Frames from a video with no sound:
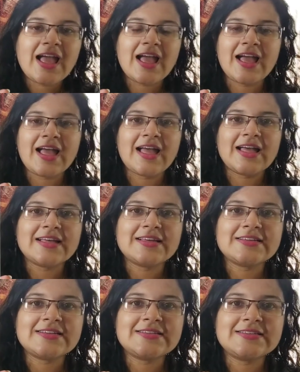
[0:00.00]

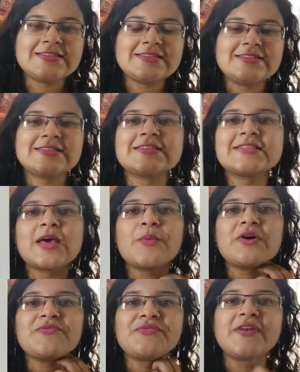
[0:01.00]
and uh, there
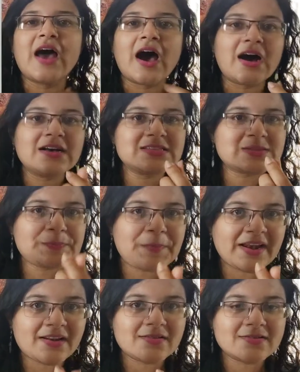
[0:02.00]
were flowers,
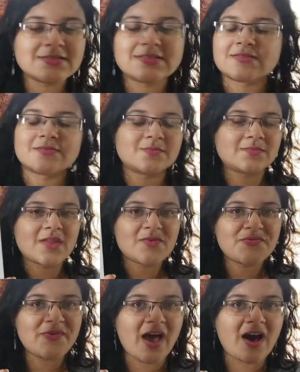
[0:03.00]
petals,
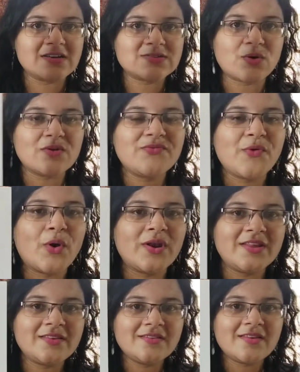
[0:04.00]
flowers all
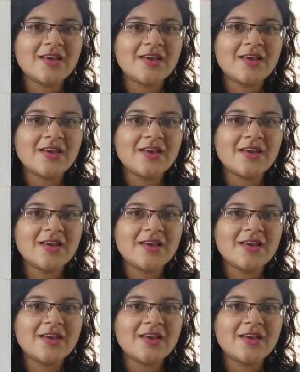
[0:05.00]
fallen.